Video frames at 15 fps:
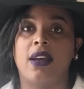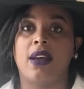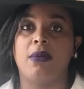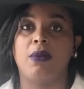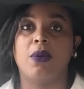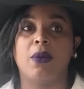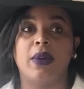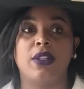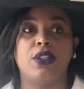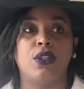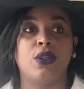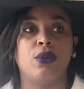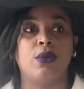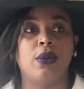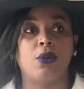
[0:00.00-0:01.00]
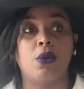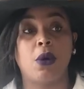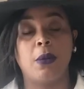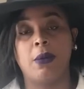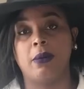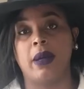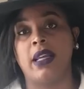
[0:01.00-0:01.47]
am going to
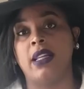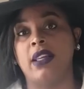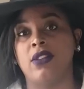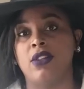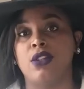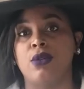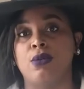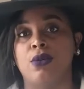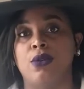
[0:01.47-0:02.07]
incorporate in this